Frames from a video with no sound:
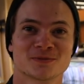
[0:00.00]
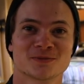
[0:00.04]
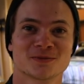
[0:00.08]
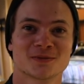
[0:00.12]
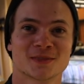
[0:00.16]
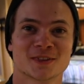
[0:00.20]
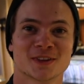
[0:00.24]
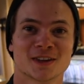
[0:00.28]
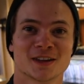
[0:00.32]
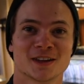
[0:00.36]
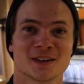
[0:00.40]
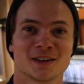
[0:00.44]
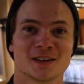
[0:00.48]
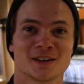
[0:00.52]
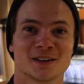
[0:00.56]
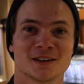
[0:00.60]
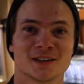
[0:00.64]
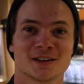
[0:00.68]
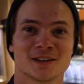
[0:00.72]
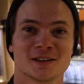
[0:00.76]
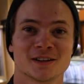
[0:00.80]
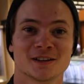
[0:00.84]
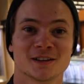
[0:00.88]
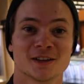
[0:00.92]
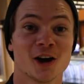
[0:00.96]
Back to
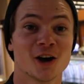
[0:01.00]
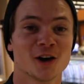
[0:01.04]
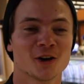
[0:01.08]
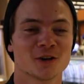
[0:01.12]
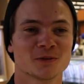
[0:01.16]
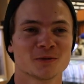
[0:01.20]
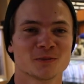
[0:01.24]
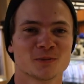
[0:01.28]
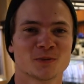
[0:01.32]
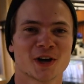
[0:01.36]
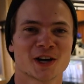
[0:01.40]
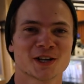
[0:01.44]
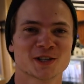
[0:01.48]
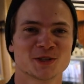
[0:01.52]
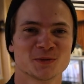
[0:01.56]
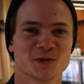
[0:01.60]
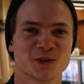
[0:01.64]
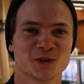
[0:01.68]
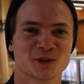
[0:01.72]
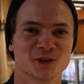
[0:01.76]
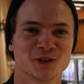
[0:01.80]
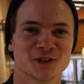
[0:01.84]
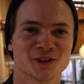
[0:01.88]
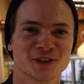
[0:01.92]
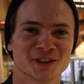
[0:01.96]
B-rolling. Oh, back to
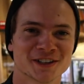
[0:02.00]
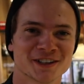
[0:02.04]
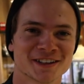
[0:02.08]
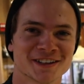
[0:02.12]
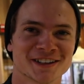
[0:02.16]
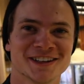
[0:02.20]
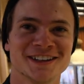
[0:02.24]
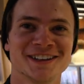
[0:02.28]
B-rolling.